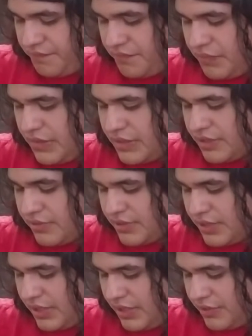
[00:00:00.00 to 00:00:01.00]
Please don't
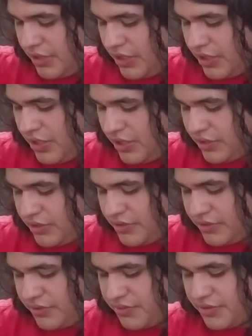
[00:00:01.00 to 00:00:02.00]
say you got caught on
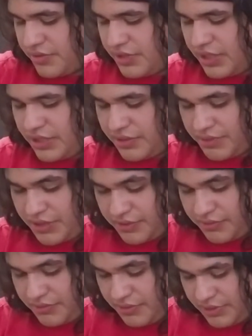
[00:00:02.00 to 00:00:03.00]
a loose. Yeah, there we
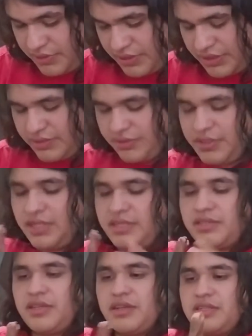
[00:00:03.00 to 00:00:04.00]
go. Okay, so
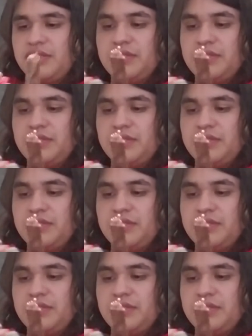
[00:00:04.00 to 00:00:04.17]
that's on.